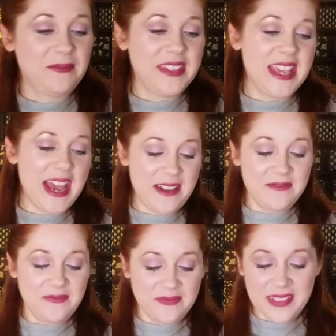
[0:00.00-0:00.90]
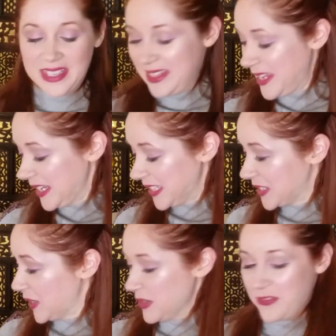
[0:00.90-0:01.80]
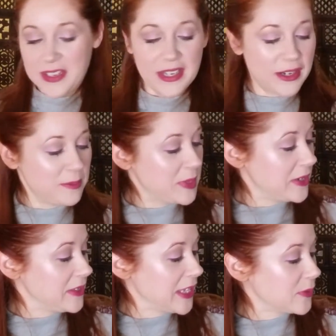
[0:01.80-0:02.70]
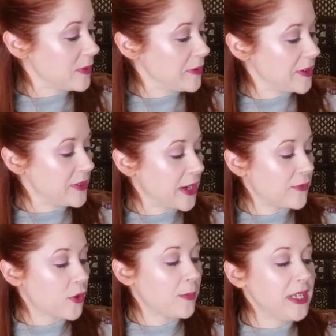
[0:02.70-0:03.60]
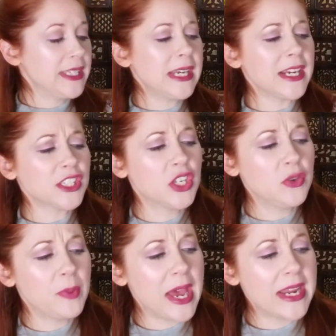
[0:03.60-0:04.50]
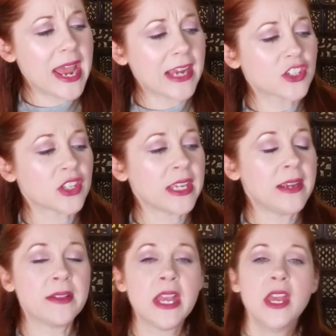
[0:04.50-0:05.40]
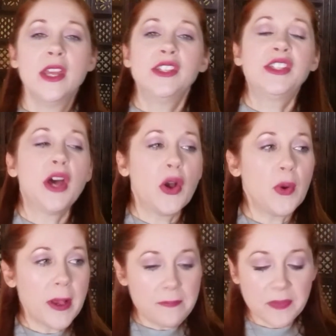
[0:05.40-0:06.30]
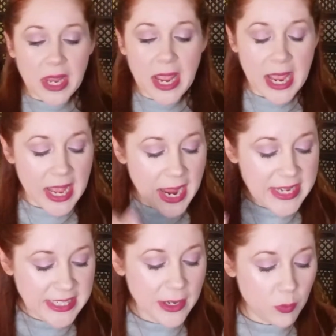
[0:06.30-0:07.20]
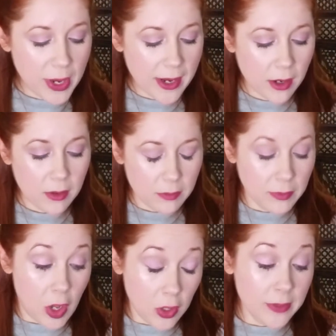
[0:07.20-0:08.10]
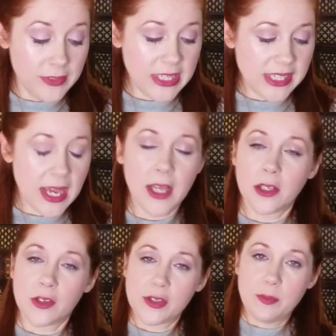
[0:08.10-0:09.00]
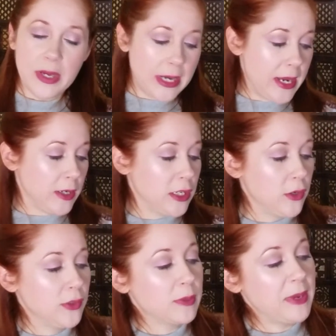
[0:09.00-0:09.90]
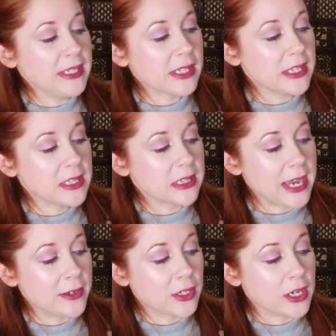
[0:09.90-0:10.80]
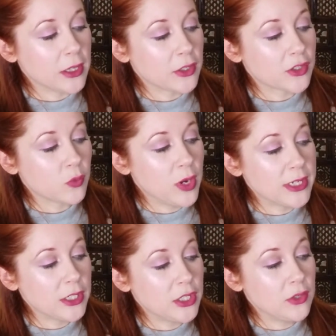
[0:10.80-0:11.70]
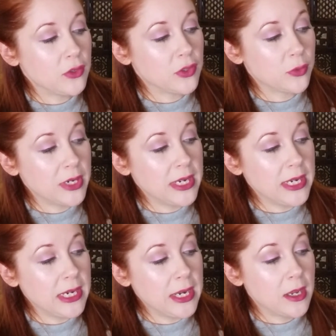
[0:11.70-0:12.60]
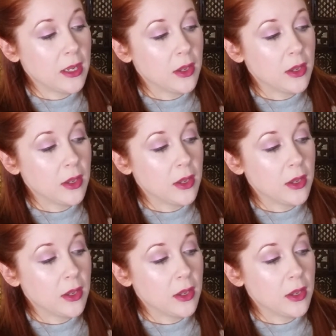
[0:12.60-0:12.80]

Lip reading: yeah. And then it gets on the finger, but that's what we were there for. But it's not too bad, actually. So I did wear all of these colors, but I used basically the lighter colors, 1, 2, 3,